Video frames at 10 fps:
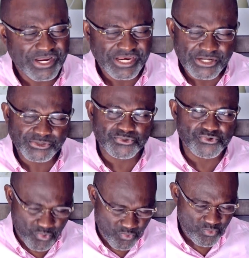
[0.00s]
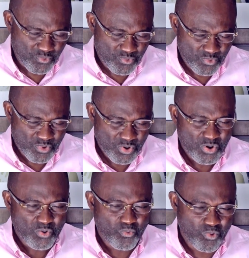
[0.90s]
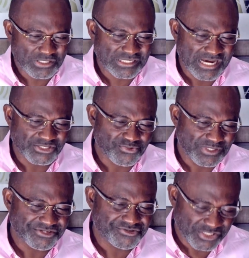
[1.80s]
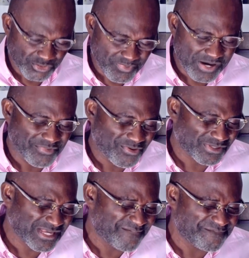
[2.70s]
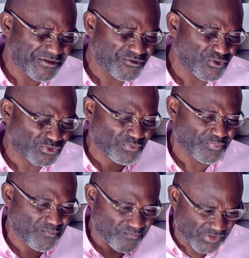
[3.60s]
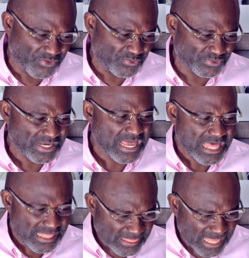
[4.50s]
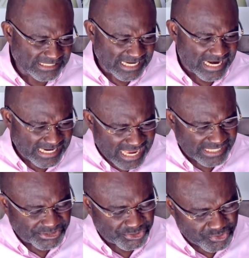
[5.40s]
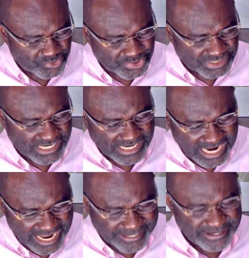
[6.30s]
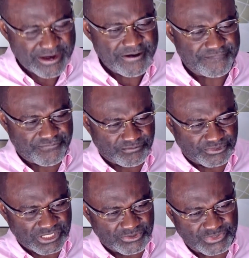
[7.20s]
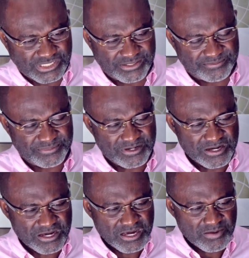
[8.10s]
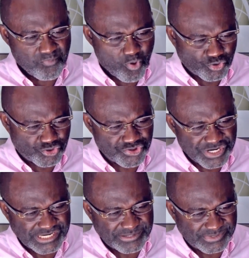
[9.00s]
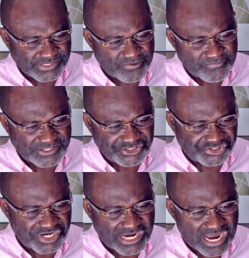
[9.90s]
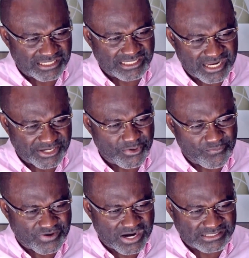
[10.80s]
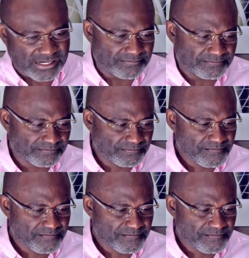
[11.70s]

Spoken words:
We need to know what actually transpired, because I have videos upon videos that Anas uses a guy from Jerusalem portraying himself as Sheikh Atani of Qatar.